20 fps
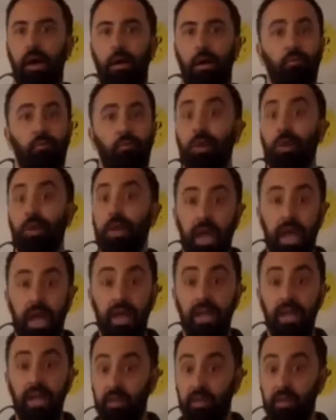really
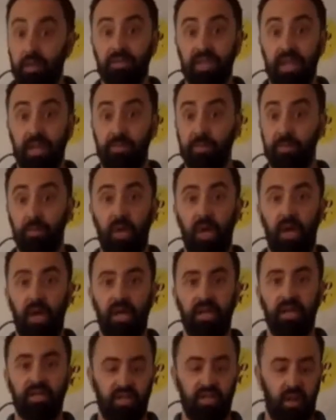any of those types of
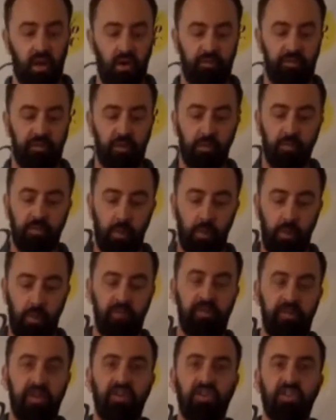products are film
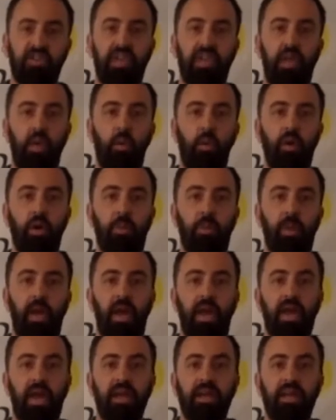forming finishes. They work
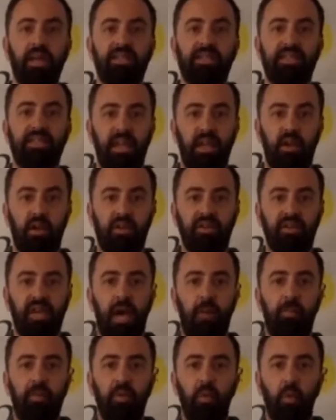by sitting on
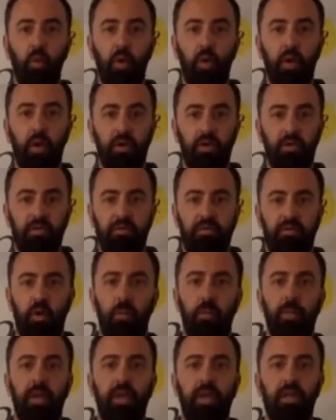top of the wood,
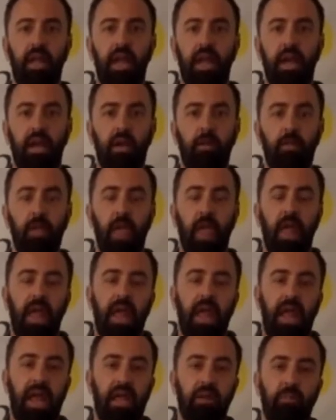forming a layer
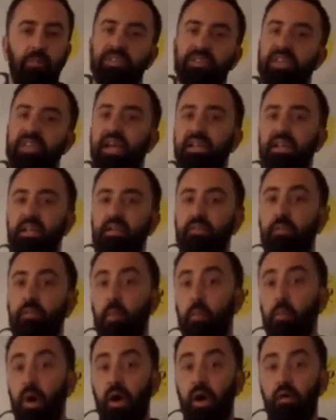and protecting from
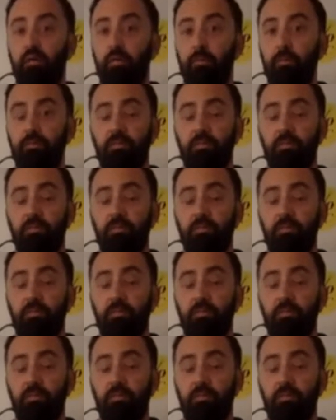above.